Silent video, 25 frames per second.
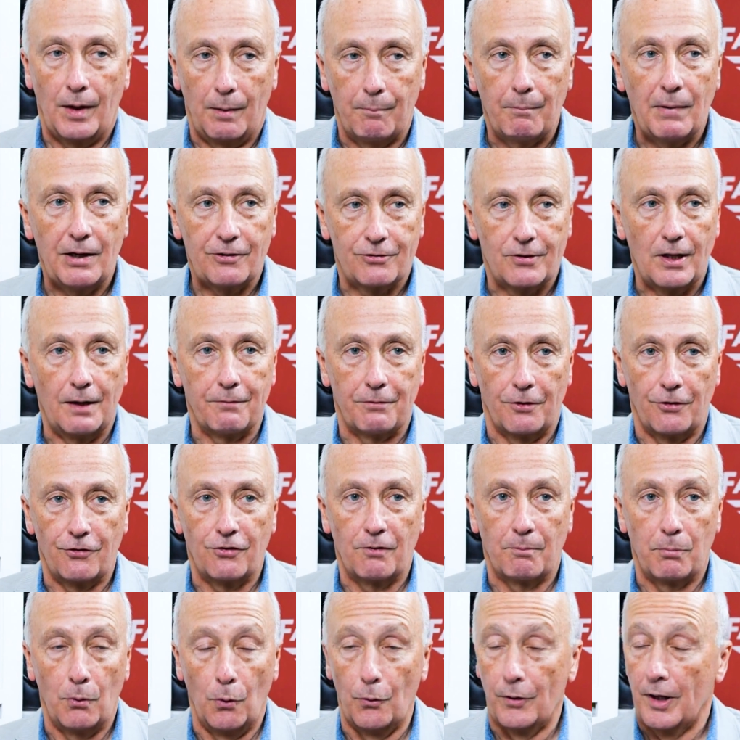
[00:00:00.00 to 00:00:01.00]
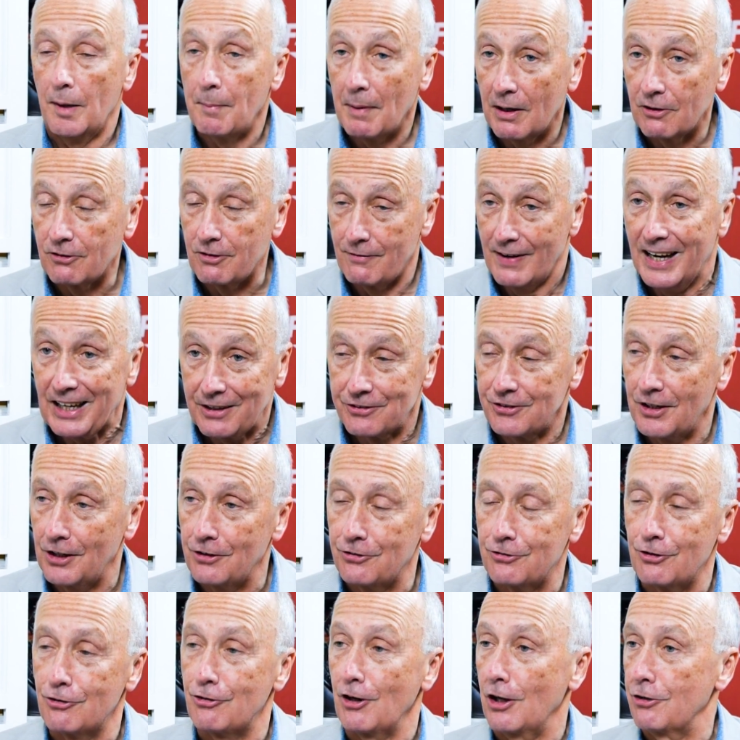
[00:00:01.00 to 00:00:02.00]
They must have the support. They must have
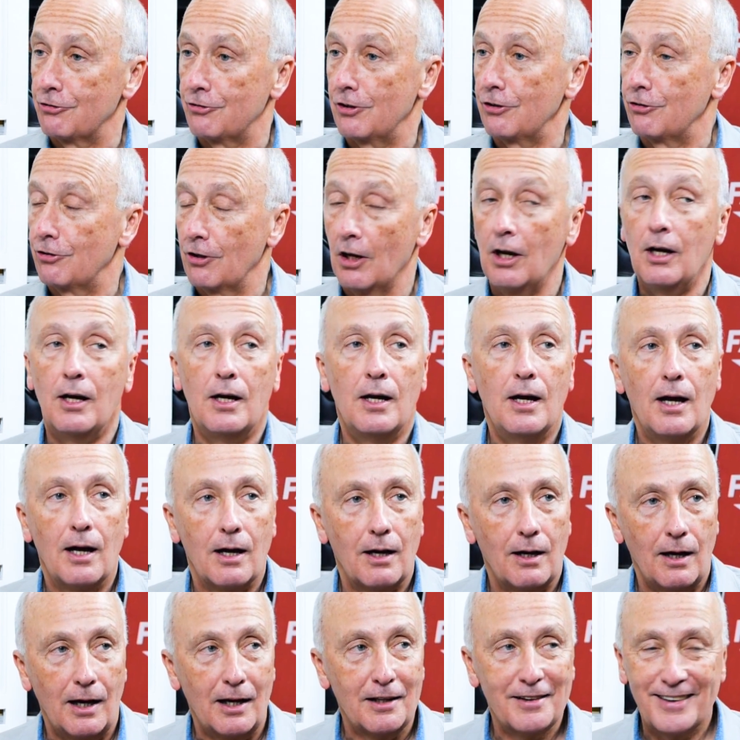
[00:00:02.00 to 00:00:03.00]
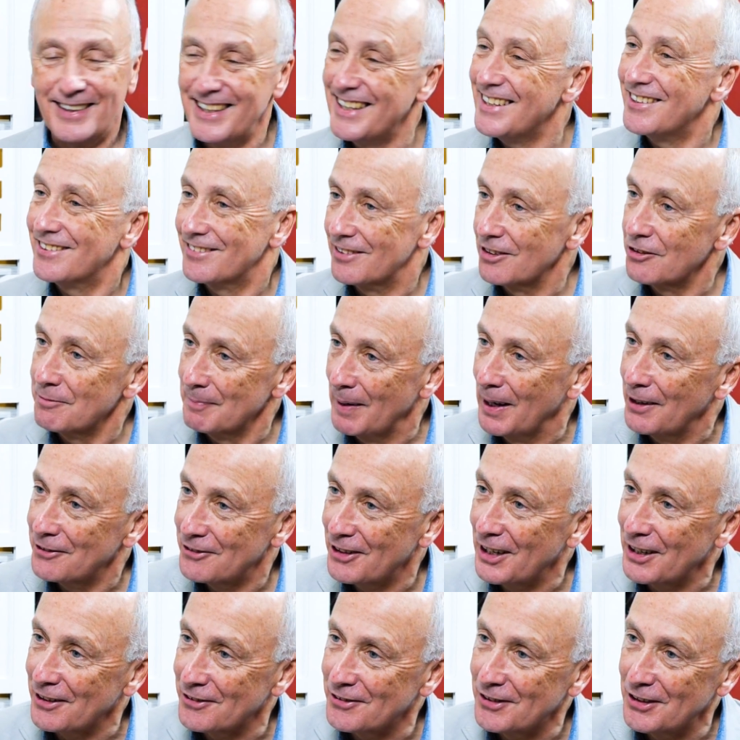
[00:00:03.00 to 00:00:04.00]
access to justice, at least as
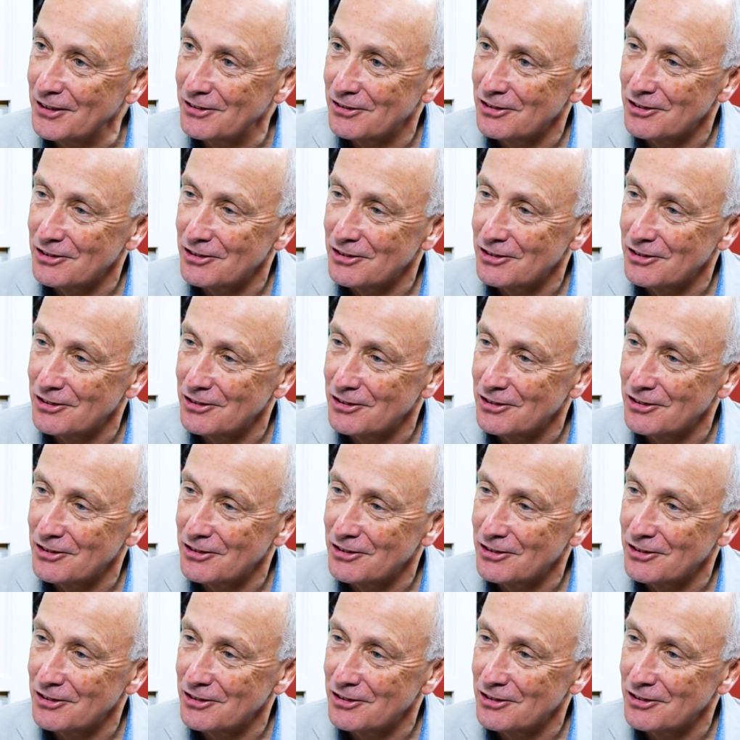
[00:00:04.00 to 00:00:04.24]
much access